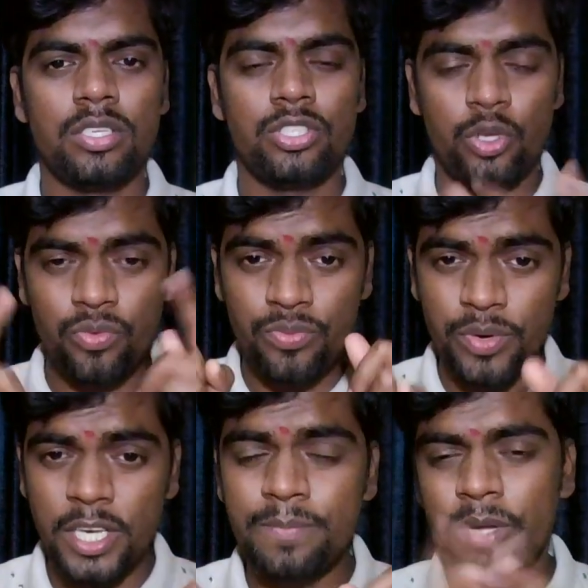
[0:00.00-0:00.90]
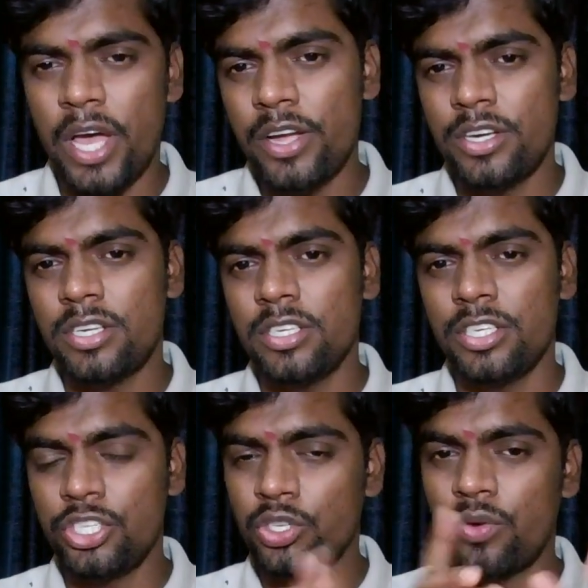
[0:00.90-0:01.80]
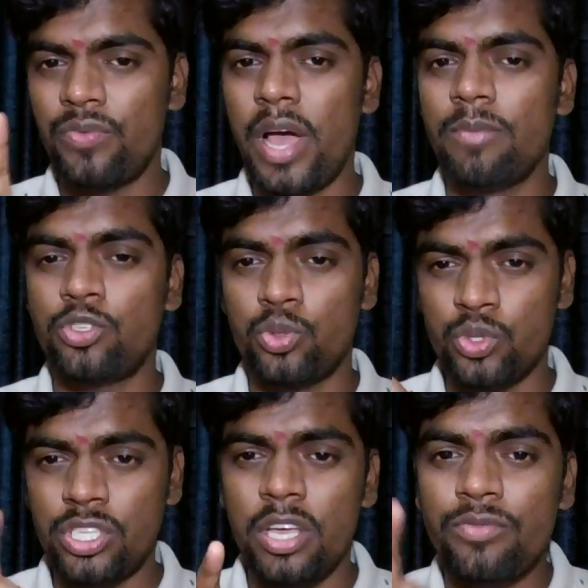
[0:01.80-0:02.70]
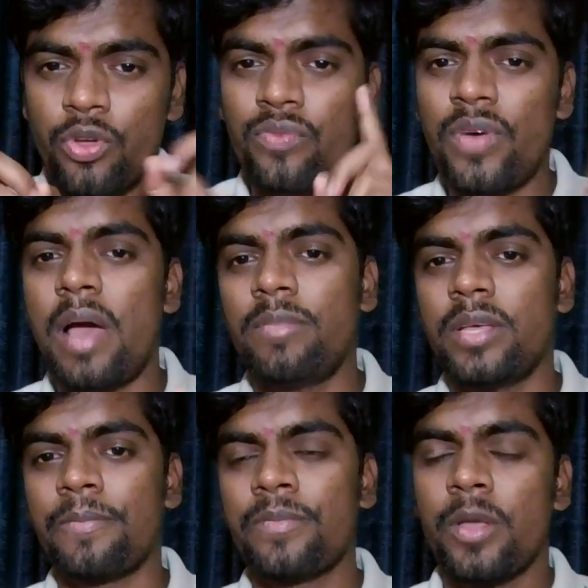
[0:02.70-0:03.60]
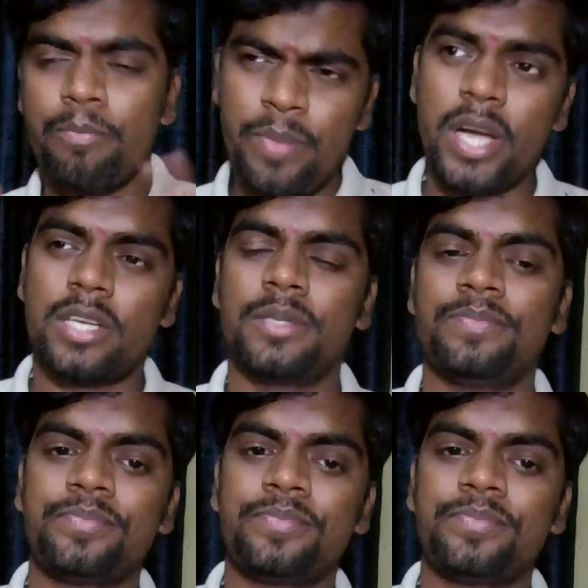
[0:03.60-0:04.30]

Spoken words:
Your first priority is your family, to save your family. But